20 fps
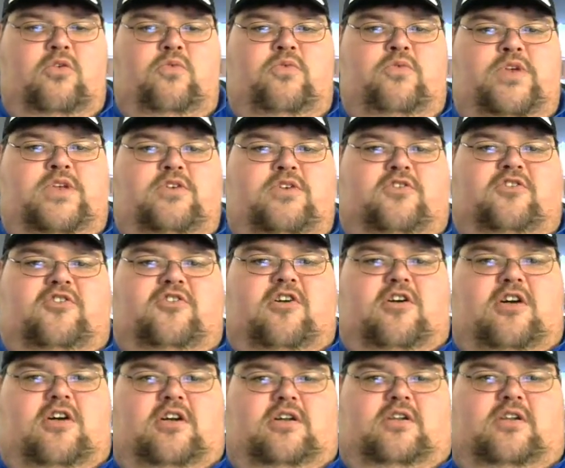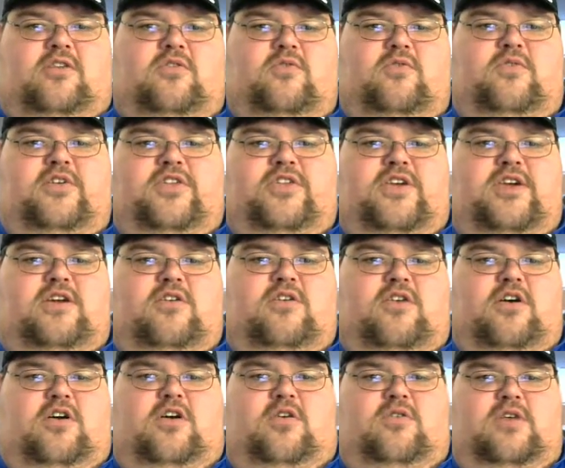When you start with a
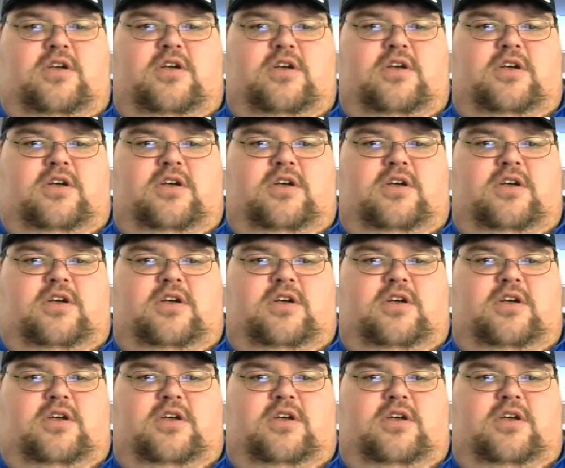hero